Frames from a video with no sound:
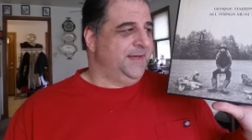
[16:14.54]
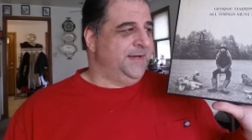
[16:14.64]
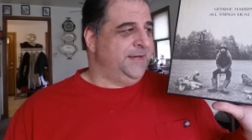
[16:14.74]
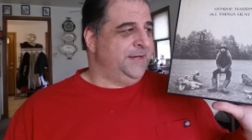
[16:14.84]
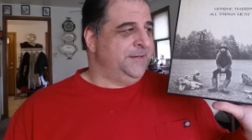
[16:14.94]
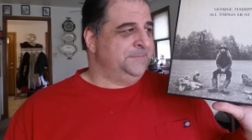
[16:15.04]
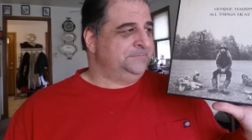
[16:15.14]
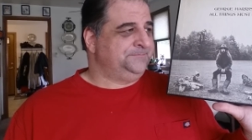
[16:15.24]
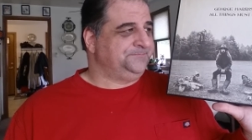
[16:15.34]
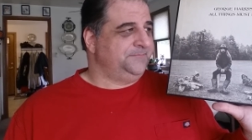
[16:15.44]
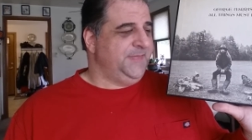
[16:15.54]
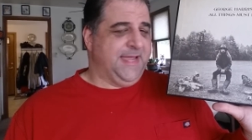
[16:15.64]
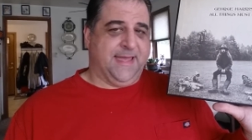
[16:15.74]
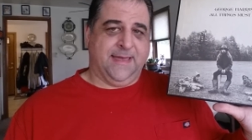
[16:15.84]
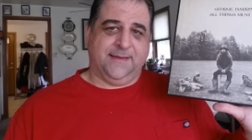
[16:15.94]
um,
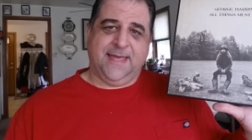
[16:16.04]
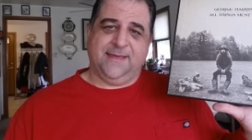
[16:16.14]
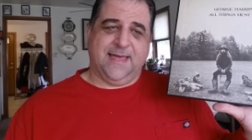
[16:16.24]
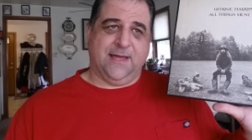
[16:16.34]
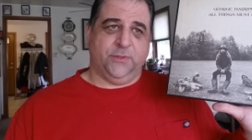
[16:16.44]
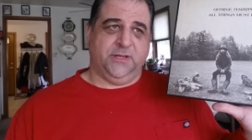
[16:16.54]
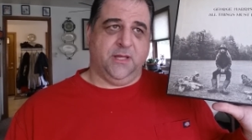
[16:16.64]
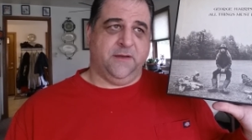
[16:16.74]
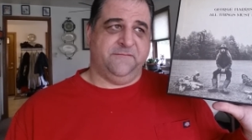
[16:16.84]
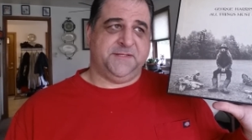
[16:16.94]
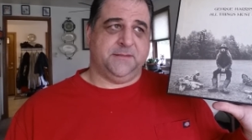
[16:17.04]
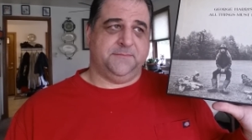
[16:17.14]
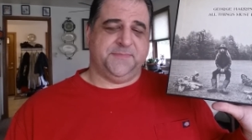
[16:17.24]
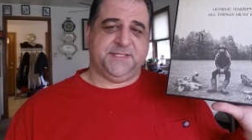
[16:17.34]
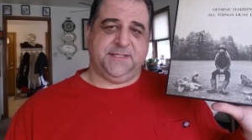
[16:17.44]
yeah, I, I would love
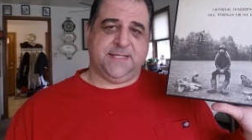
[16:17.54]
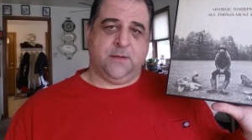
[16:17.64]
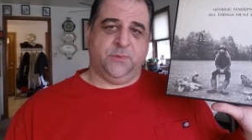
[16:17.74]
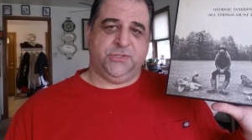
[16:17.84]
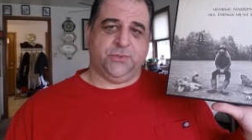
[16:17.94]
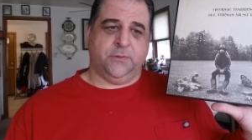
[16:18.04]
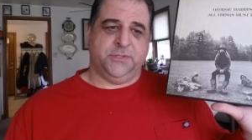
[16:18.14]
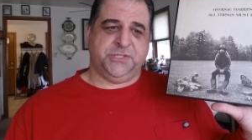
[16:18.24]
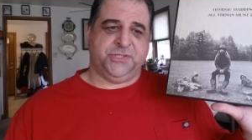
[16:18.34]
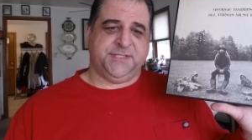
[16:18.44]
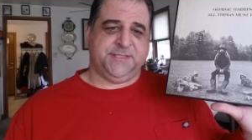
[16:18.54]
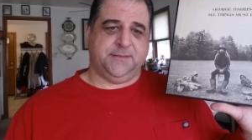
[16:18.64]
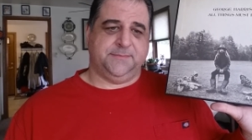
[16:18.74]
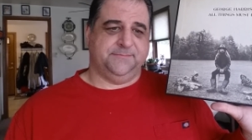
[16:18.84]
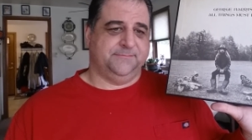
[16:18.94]
to sit down with George and just
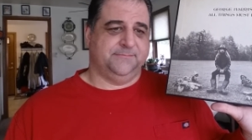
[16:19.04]
to